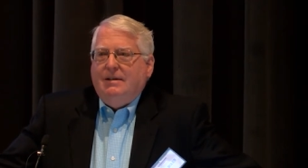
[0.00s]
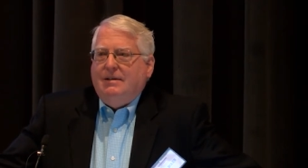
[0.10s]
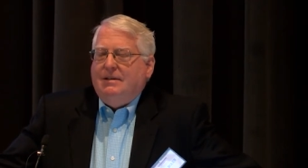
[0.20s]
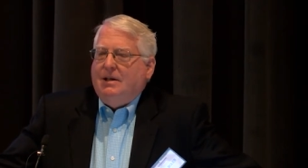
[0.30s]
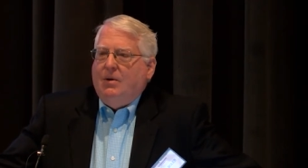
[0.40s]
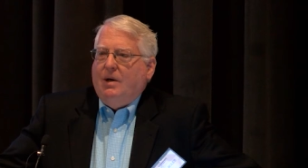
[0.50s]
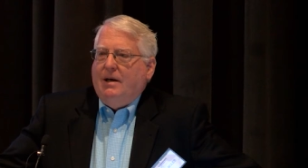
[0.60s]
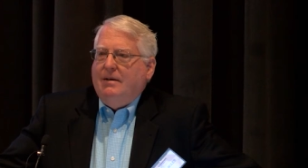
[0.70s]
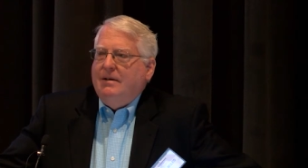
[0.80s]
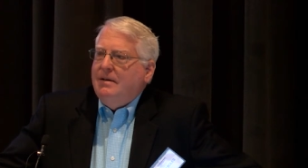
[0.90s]

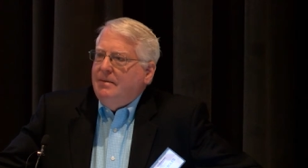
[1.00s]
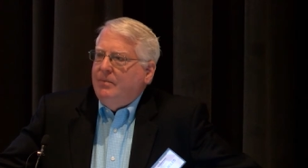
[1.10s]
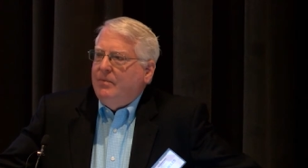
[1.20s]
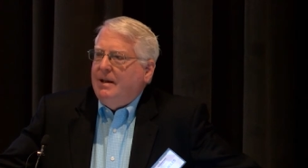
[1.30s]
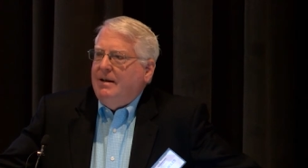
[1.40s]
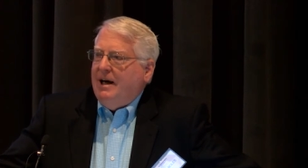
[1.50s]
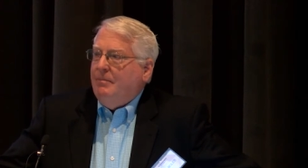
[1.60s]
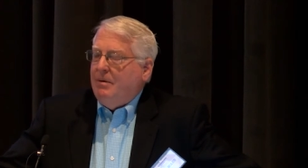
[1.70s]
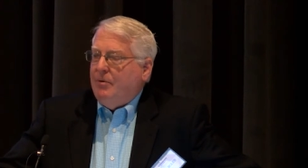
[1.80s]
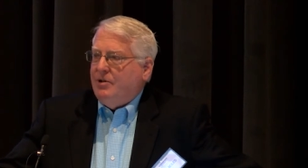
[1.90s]
So I
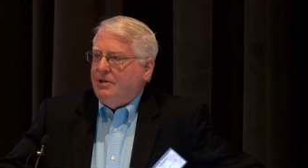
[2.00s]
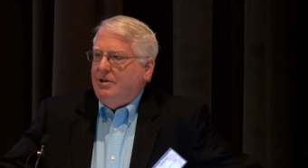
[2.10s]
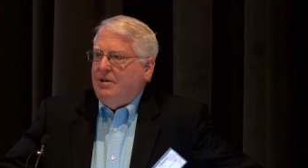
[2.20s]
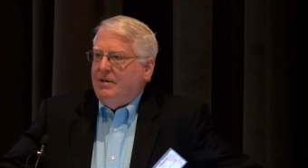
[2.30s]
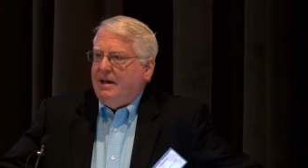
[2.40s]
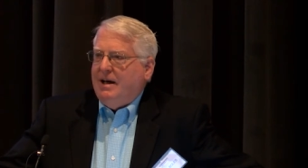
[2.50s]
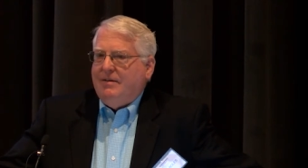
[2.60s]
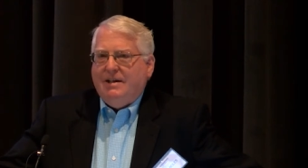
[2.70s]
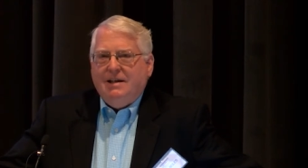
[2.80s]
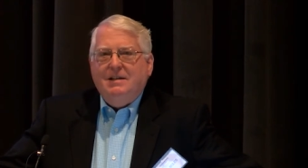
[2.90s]
remember as, you know, of a kind
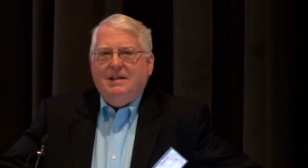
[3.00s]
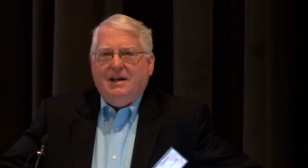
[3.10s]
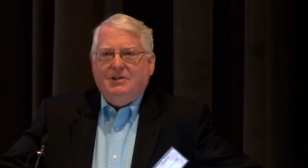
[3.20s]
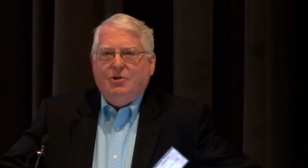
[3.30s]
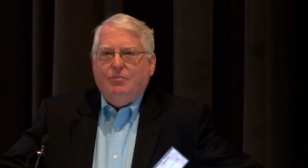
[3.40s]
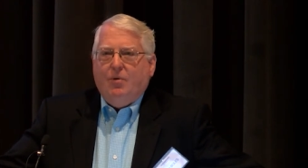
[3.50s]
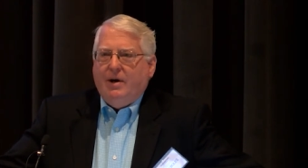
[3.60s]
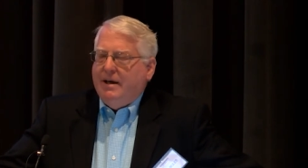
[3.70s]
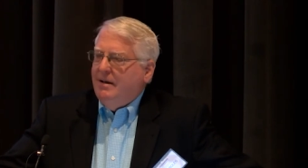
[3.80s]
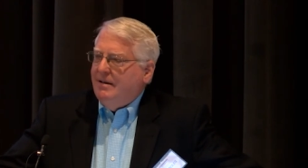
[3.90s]
of an East Texas
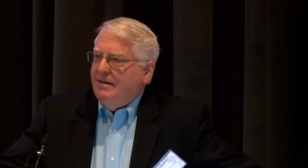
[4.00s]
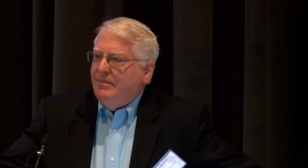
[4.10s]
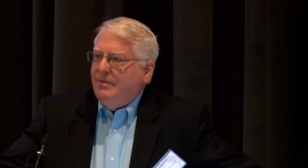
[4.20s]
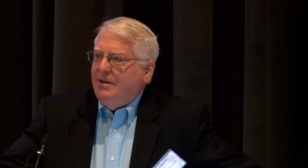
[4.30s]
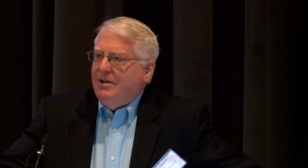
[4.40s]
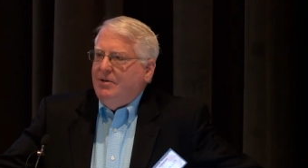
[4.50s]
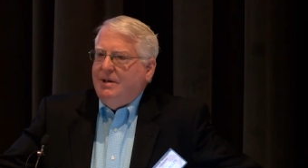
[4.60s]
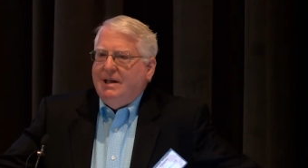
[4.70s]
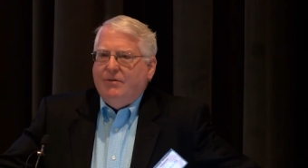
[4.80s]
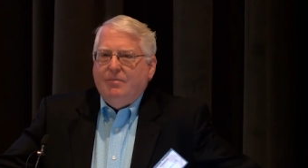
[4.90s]
boy who
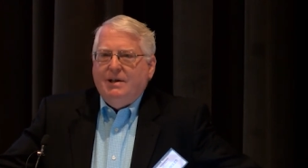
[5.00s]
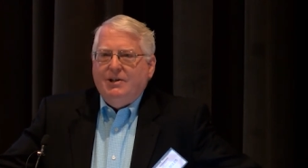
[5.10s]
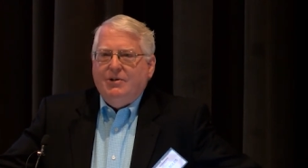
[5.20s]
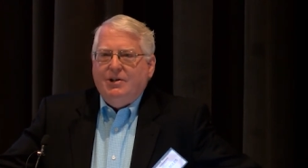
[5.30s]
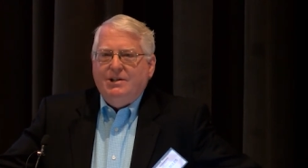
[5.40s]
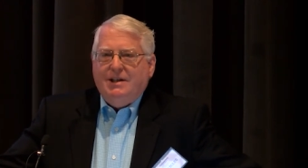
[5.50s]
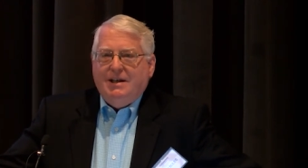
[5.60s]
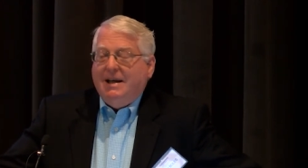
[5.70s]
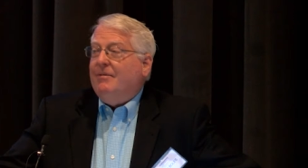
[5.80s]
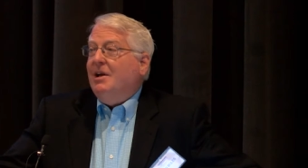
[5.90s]
had never been to a city,
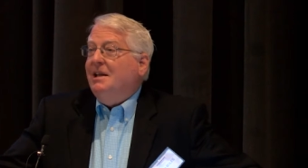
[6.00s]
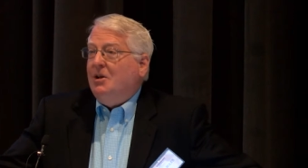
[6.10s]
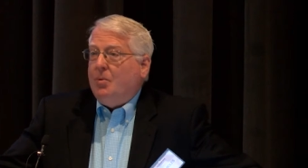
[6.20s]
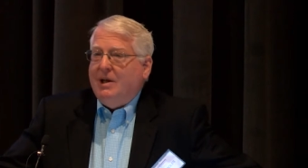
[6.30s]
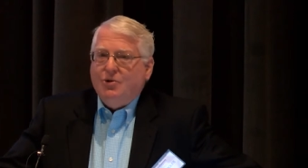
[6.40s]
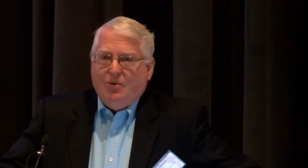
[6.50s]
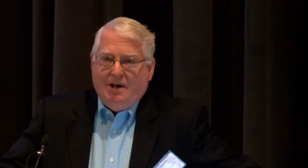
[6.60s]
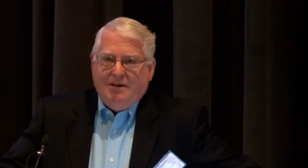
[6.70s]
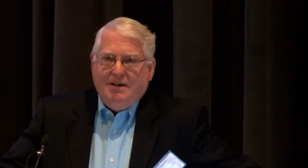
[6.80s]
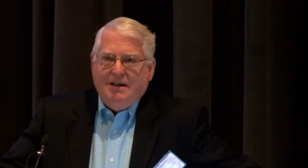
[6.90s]
never eaten in a
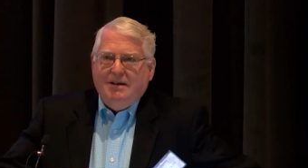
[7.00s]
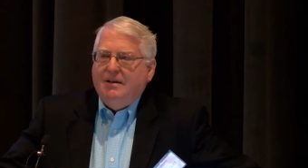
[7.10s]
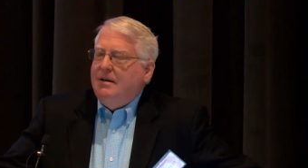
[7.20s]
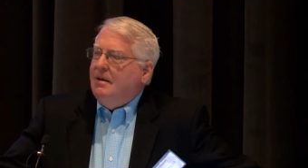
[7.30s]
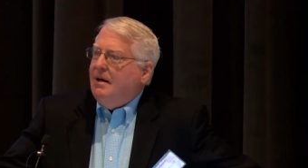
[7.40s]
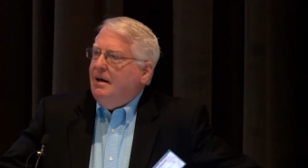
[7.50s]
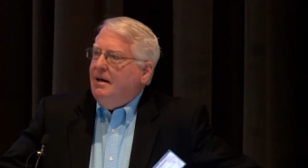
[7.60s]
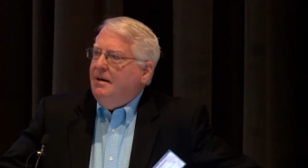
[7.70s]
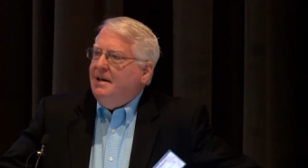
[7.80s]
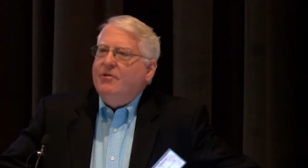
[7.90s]
restaurant,
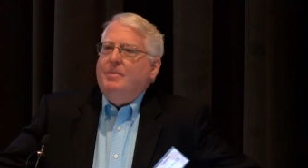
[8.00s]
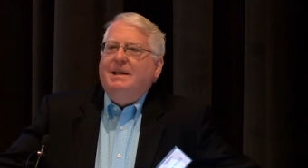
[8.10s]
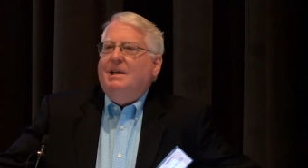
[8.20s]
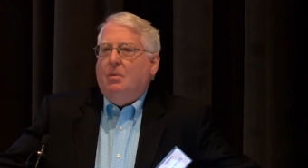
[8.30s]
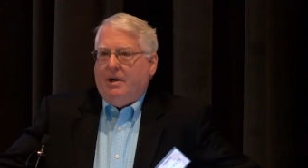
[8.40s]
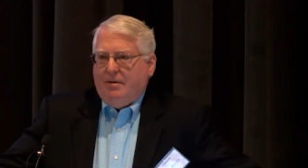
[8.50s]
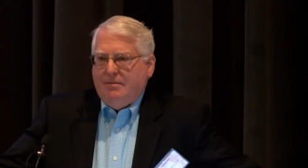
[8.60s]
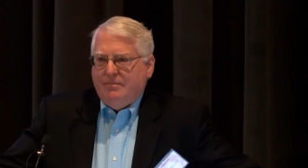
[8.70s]
never been anywhere.